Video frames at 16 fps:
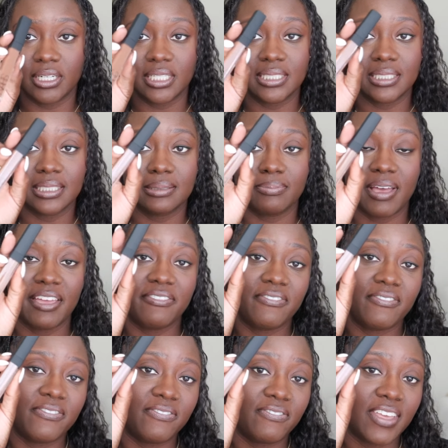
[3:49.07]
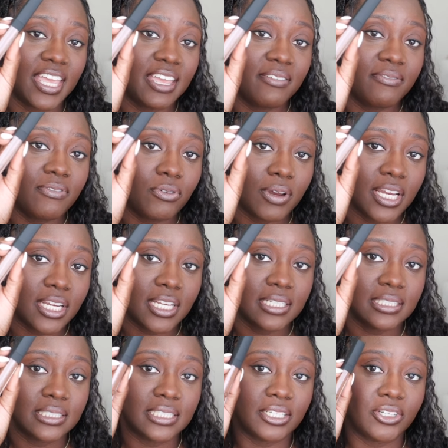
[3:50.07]
and this is my favorite
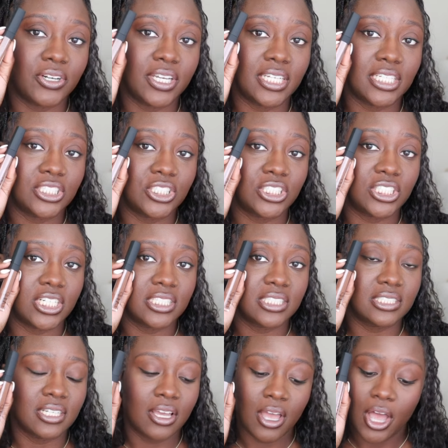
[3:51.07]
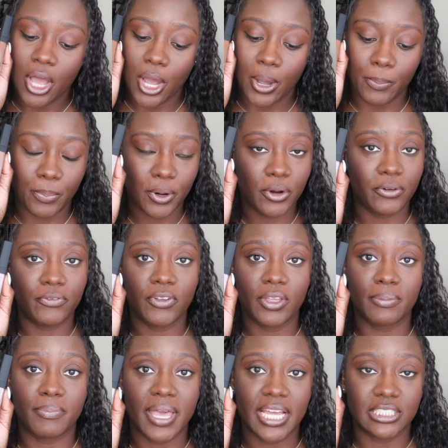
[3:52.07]
concealer, and it's just a
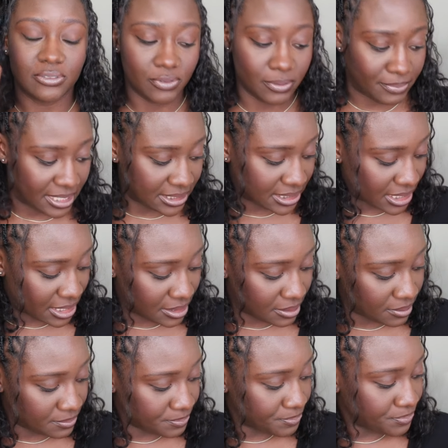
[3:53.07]
perfect match for my skin.